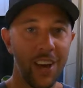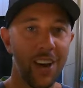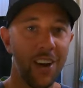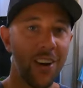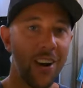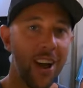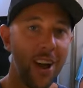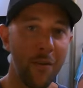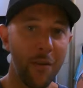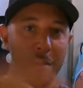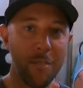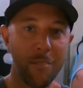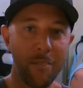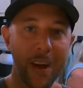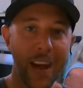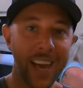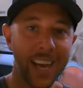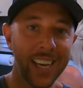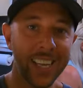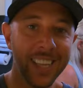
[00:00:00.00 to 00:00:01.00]
All right, we're
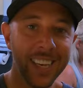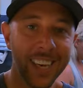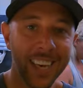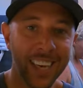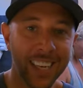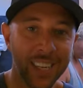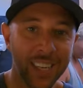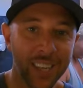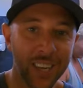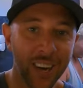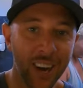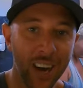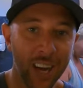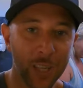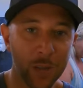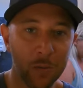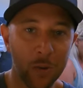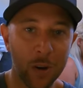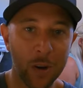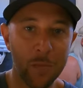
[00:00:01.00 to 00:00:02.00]
back in the kitchen,
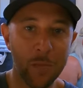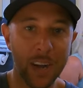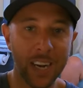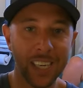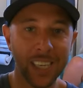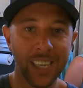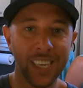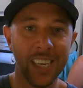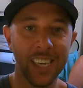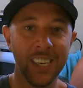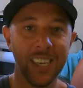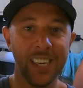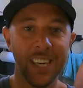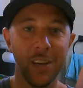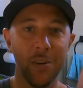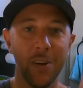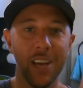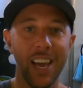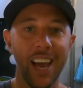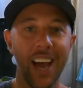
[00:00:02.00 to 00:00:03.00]
guys. Welcome back to the kitchen.
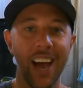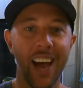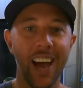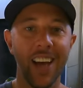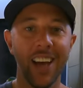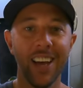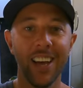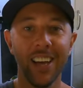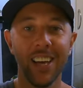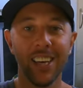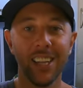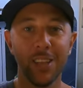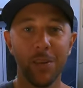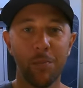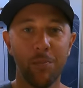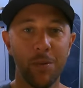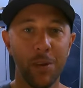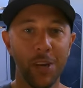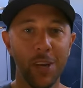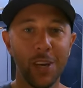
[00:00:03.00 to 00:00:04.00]
Here we are.
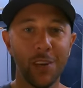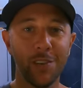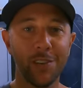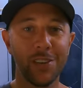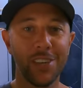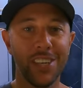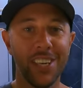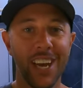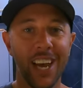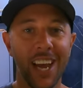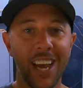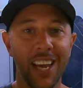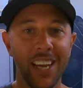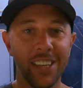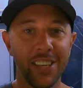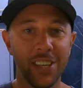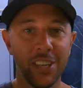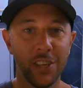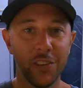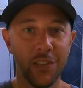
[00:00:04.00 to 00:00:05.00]
The beautiful Shay
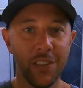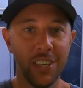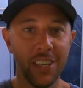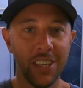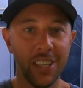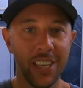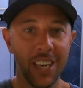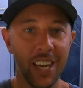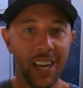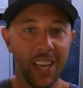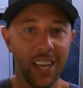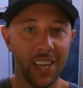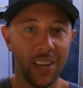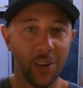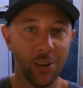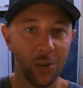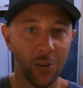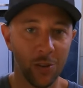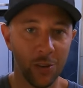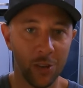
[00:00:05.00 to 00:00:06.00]
has just finished getting
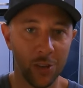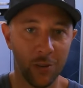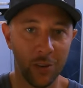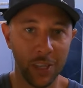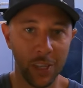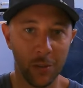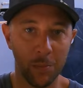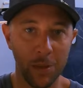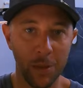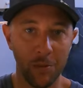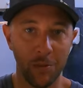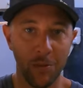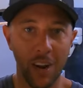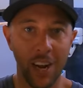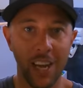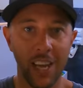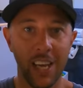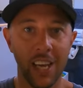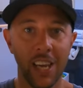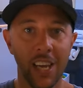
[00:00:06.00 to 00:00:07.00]
all her recipe
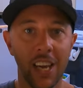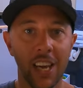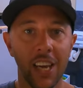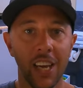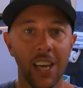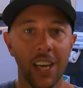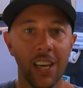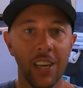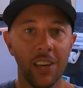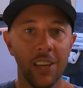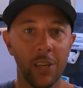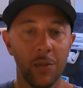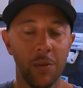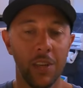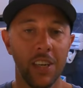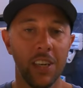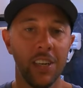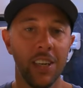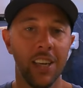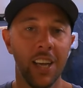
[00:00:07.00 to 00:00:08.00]
ready. Just
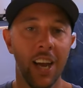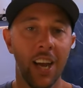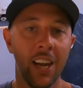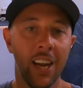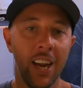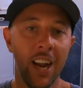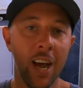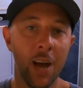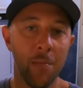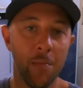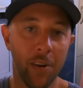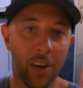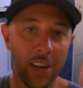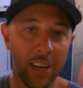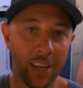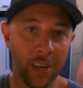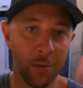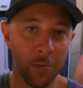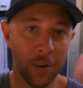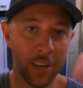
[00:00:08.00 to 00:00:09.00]
been cutting it up. I
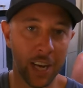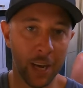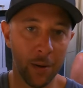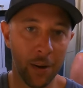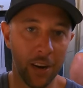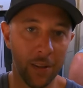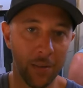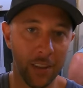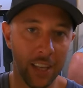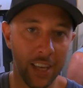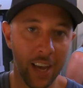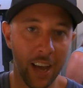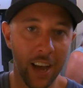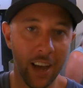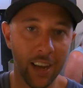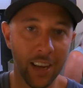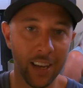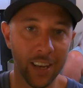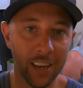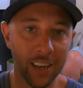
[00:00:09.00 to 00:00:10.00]
had to help her cut up the
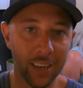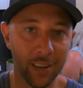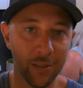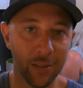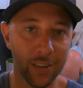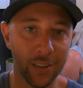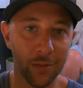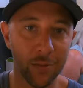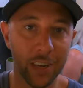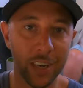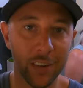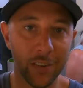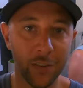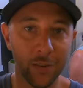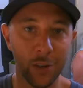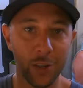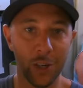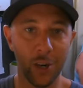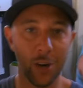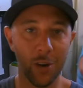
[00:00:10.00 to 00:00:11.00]
onion. It was a
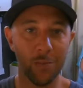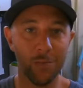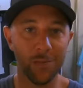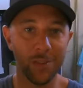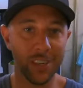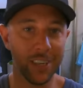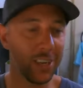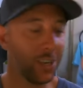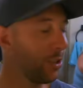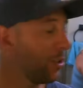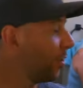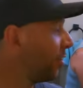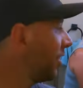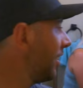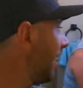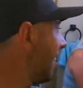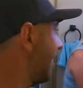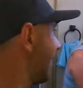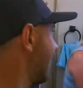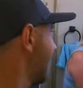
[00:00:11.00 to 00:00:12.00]
wonderful job. Did I do
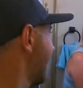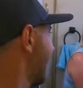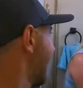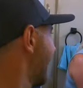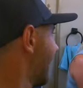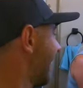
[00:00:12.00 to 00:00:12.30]
good, darling?